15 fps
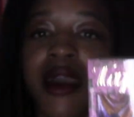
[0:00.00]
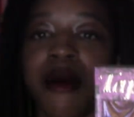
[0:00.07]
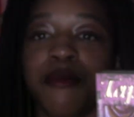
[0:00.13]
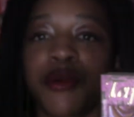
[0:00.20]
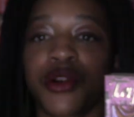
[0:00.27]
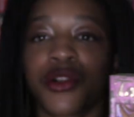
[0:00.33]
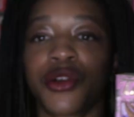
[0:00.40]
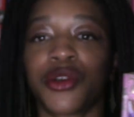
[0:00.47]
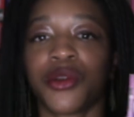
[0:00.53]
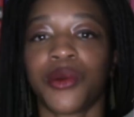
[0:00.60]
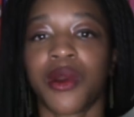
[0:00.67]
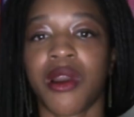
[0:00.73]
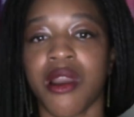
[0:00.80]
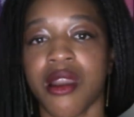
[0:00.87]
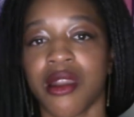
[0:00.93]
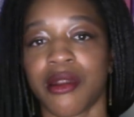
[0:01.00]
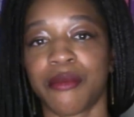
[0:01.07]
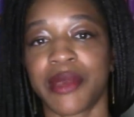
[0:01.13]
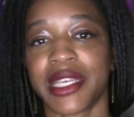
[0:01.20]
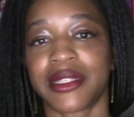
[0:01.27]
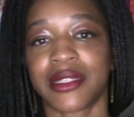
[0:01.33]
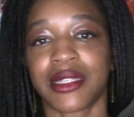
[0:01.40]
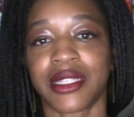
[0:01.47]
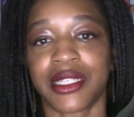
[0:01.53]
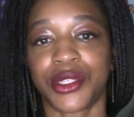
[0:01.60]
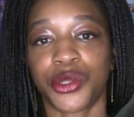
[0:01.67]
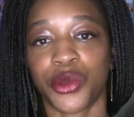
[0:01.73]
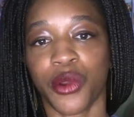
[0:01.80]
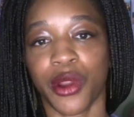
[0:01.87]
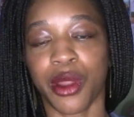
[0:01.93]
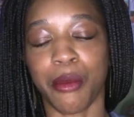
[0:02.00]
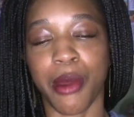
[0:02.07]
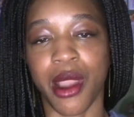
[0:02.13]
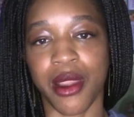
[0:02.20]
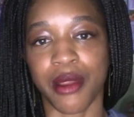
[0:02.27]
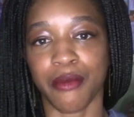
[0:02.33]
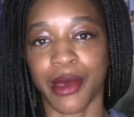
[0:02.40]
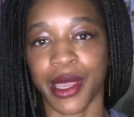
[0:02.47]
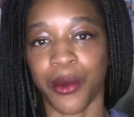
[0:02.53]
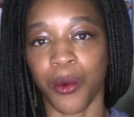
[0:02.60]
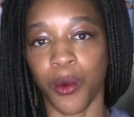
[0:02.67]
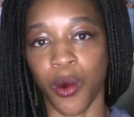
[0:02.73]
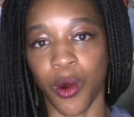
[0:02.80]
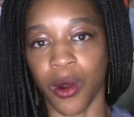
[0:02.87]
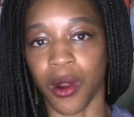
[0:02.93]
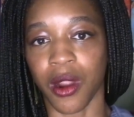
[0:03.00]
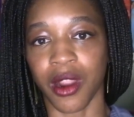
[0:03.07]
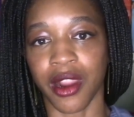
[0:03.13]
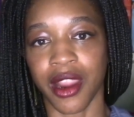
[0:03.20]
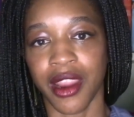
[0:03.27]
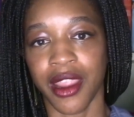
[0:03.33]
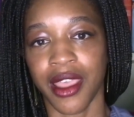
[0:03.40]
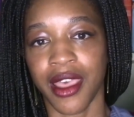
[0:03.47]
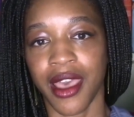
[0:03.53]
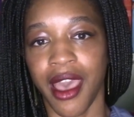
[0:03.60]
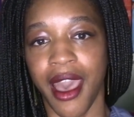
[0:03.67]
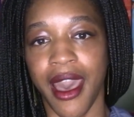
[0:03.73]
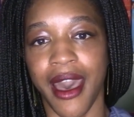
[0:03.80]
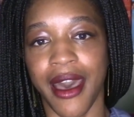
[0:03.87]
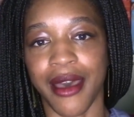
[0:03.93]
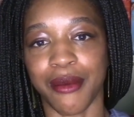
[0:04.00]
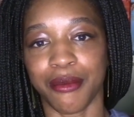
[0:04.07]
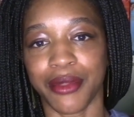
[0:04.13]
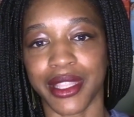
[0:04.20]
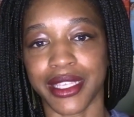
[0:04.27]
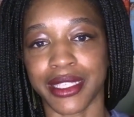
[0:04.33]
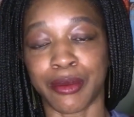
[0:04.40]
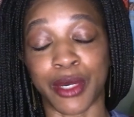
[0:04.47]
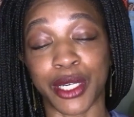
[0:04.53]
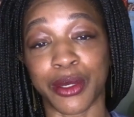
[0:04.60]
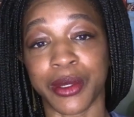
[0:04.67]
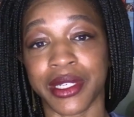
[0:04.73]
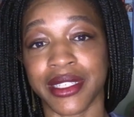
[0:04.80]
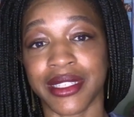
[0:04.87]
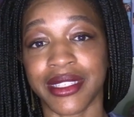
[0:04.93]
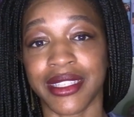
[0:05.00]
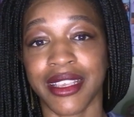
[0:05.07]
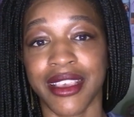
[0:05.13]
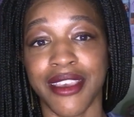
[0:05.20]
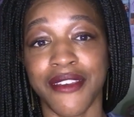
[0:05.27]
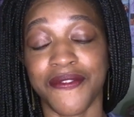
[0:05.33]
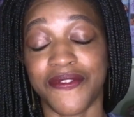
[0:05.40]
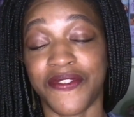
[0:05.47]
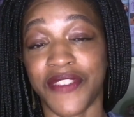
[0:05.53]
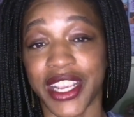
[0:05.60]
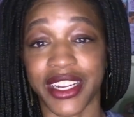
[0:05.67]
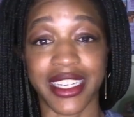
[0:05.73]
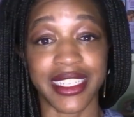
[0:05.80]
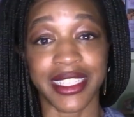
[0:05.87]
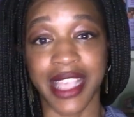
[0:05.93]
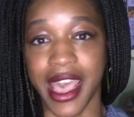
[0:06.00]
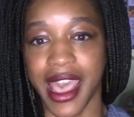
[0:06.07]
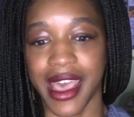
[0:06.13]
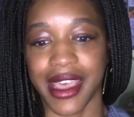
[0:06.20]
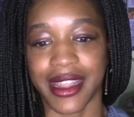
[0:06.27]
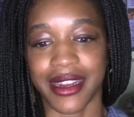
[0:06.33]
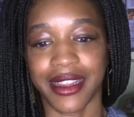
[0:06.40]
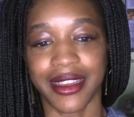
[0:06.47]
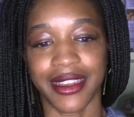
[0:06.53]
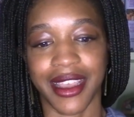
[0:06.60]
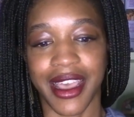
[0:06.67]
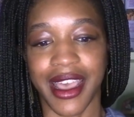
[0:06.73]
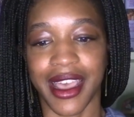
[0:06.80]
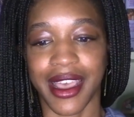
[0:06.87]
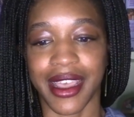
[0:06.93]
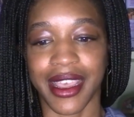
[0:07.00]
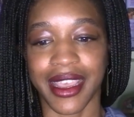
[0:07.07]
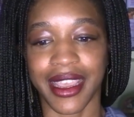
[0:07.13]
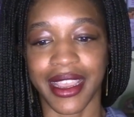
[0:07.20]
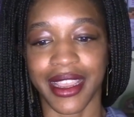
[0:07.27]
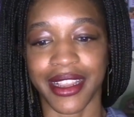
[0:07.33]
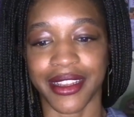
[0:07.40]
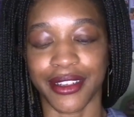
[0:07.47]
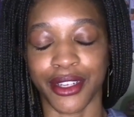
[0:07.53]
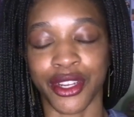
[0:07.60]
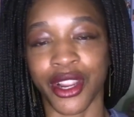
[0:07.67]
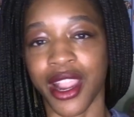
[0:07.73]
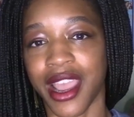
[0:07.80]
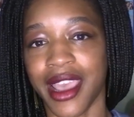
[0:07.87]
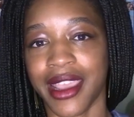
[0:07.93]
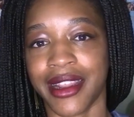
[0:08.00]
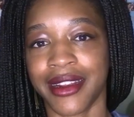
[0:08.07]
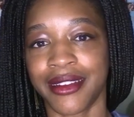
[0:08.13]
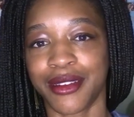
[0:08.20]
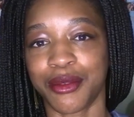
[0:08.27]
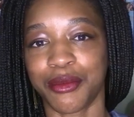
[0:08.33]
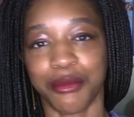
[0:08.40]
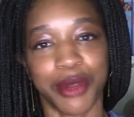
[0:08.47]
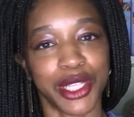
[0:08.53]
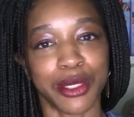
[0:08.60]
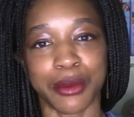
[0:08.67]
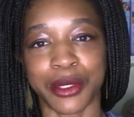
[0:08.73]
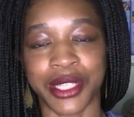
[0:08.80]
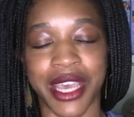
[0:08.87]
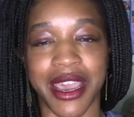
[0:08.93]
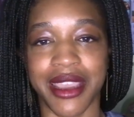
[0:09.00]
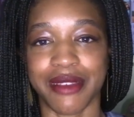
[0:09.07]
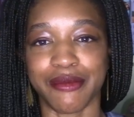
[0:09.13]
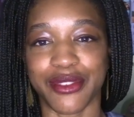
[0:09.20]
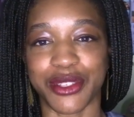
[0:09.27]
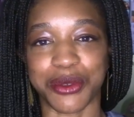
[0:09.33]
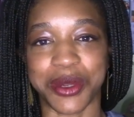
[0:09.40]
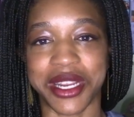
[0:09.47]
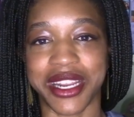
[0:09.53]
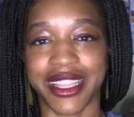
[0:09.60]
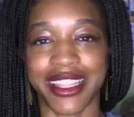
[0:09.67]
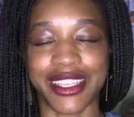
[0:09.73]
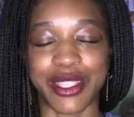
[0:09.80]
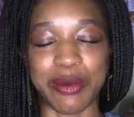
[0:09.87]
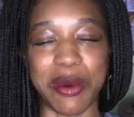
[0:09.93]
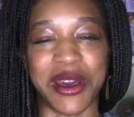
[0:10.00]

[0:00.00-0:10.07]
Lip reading: couple who are basically torn apart by war. This book was very sad. I cried multiple times reading this